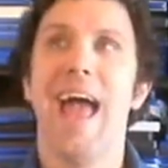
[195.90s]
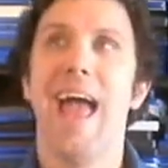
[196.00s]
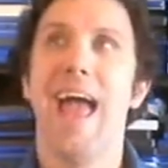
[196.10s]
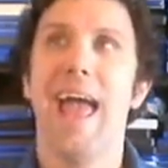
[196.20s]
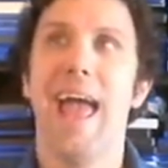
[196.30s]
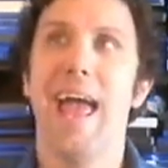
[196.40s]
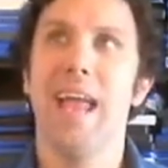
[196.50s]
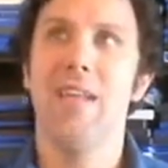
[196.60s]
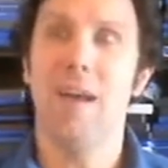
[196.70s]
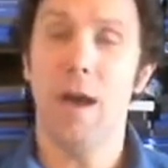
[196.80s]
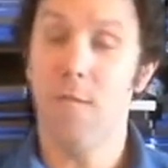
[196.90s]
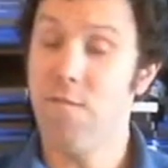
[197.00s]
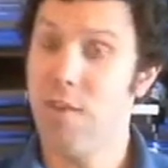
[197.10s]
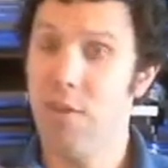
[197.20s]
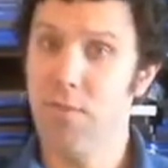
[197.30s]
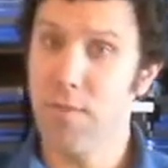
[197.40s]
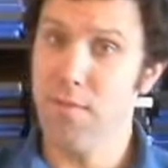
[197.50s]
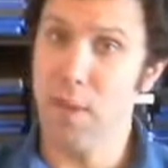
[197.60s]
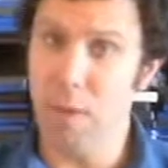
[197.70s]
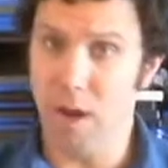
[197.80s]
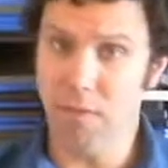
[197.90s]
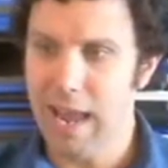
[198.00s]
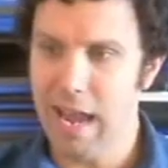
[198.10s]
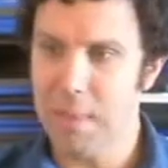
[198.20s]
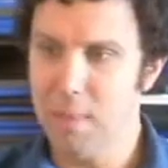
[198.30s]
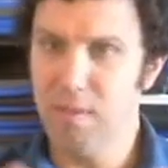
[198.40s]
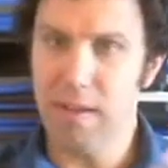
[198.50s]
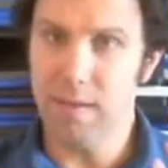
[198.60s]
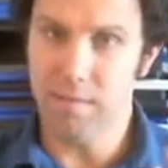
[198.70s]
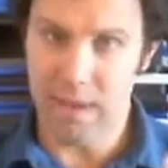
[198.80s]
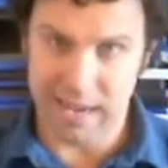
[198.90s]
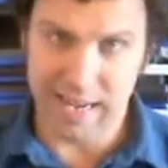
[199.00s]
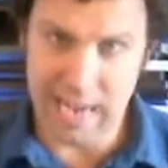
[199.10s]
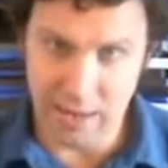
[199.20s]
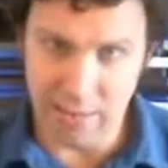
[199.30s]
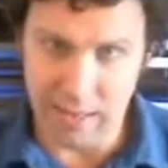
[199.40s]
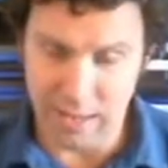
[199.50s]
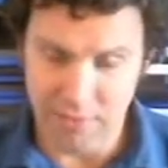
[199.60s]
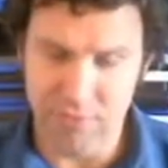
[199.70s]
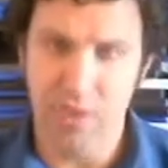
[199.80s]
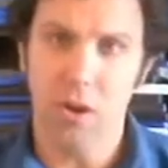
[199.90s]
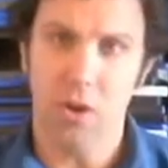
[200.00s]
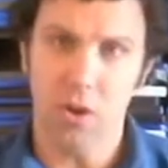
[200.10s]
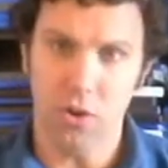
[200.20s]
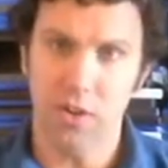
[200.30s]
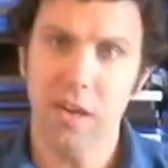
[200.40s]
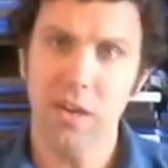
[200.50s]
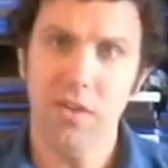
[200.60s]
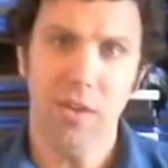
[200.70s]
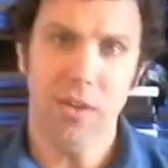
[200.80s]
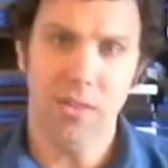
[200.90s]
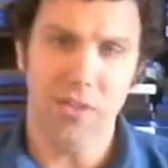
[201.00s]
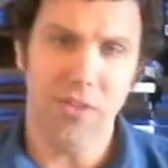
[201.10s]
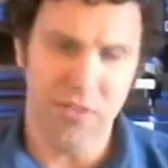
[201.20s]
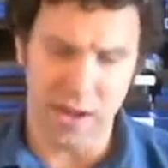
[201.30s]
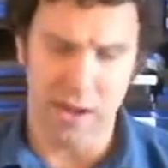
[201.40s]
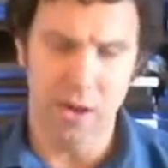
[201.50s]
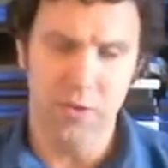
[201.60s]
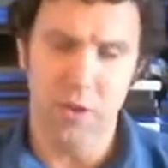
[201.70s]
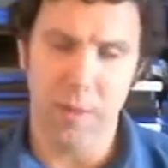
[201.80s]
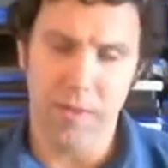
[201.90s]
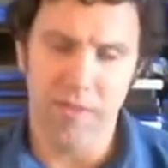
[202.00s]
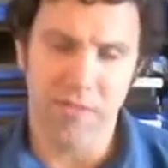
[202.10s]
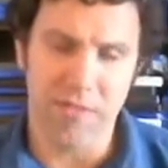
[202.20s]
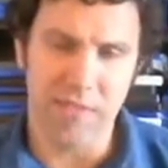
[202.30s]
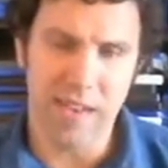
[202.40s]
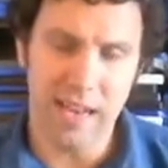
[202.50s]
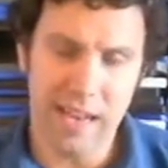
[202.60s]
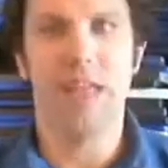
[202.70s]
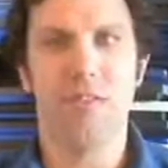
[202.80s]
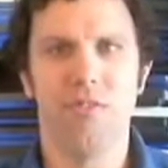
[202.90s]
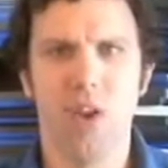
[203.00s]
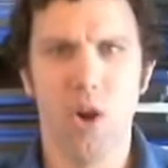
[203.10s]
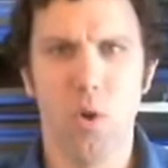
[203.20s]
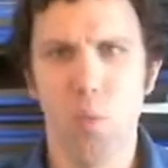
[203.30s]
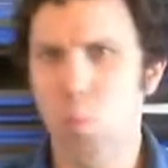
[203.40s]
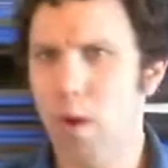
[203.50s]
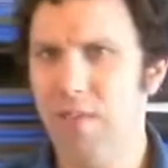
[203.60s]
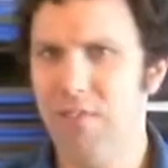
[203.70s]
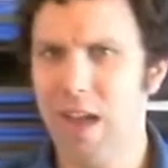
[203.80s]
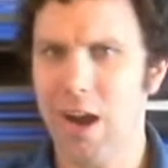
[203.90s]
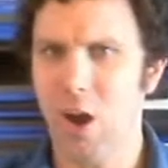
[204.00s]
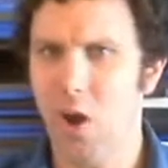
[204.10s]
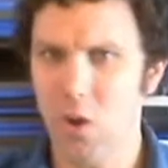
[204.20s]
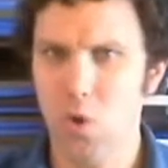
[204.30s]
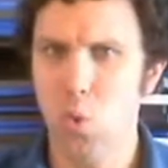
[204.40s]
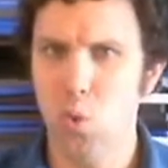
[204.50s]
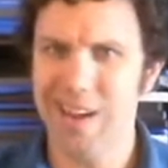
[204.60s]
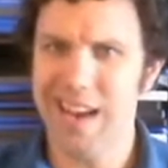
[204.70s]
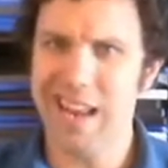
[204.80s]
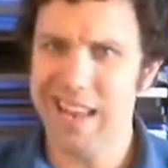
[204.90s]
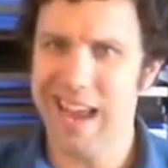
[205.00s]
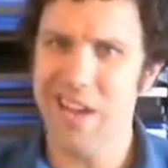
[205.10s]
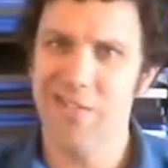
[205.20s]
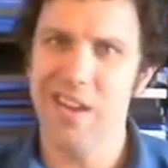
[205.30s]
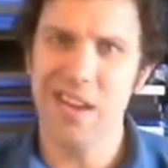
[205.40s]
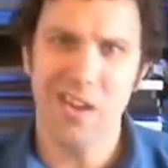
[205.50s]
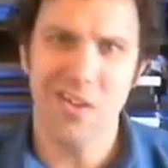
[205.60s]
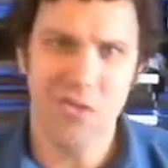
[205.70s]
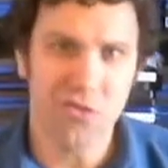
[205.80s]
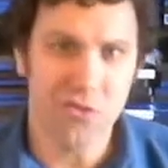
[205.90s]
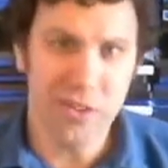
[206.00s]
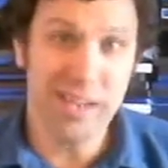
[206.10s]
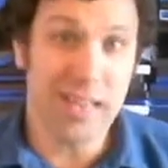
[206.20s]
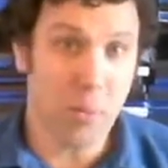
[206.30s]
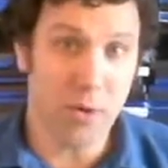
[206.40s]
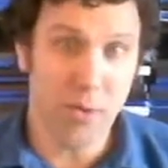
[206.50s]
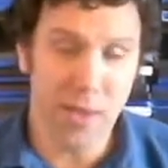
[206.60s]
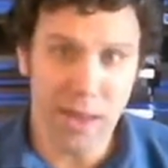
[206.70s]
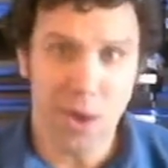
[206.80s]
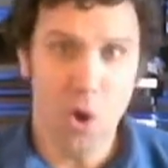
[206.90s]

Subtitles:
and finished the film off, and the movie finally got released earlier this year, 2017. So was that hardcore dedication really worth it?